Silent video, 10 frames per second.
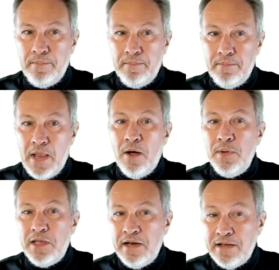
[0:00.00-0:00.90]
Now we
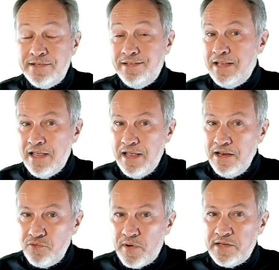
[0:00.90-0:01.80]
can ask the
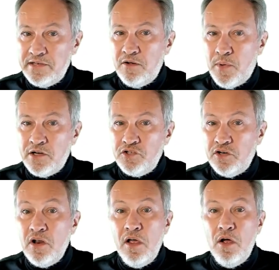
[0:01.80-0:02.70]
interesting question,